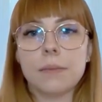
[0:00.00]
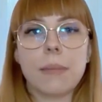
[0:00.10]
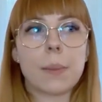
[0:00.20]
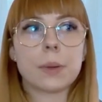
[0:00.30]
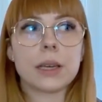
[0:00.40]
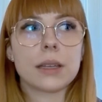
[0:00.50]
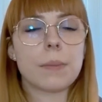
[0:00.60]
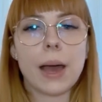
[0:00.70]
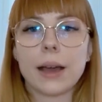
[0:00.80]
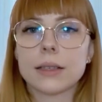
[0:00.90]
mapping the
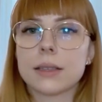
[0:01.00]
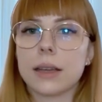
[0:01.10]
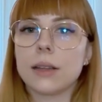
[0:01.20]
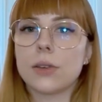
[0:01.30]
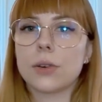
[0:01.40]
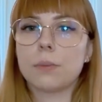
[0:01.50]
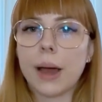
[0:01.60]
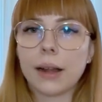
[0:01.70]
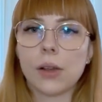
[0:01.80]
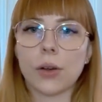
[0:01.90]
bugs in your
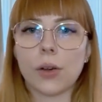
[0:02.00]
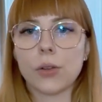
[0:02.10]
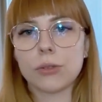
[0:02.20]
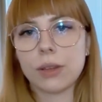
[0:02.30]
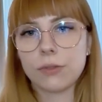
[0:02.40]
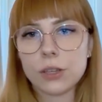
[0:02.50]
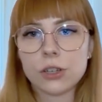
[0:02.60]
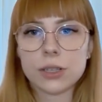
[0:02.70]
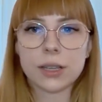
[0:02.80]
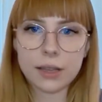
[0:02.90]
backlog onto the
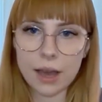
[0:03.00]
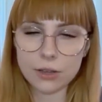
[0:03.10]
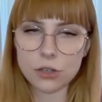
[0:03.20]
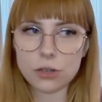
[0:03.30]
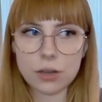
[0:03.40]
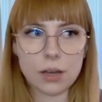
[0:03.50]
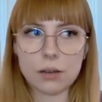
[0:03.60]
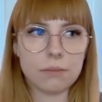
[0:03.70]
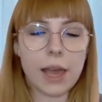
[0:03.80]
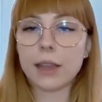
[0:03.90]
features they touch,
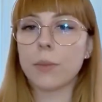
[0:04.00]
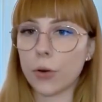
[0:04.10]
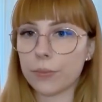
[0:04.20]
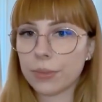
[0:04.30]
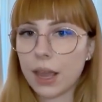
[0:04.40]
and more.